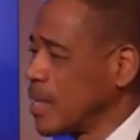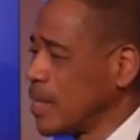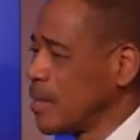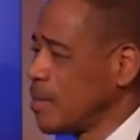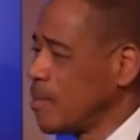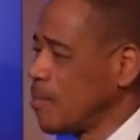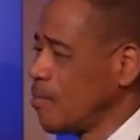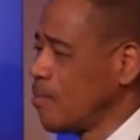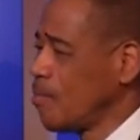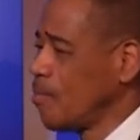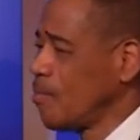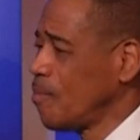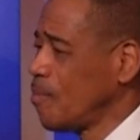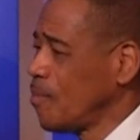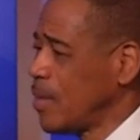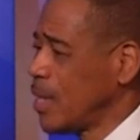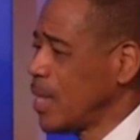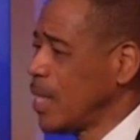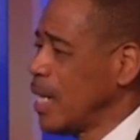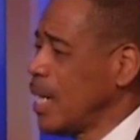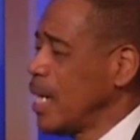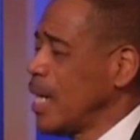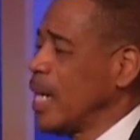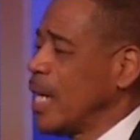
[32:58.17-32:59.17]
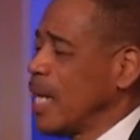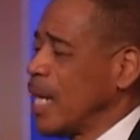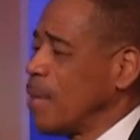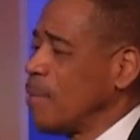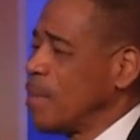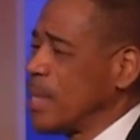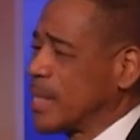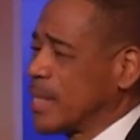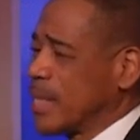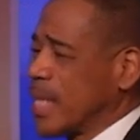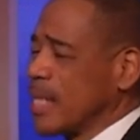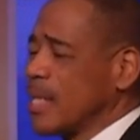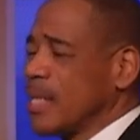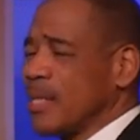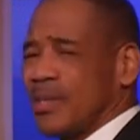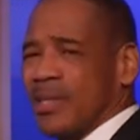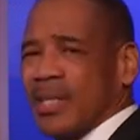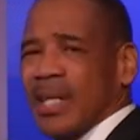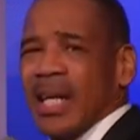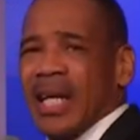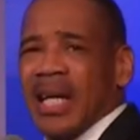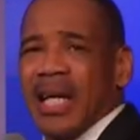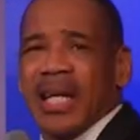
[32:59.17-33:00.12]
believe you. I believe the word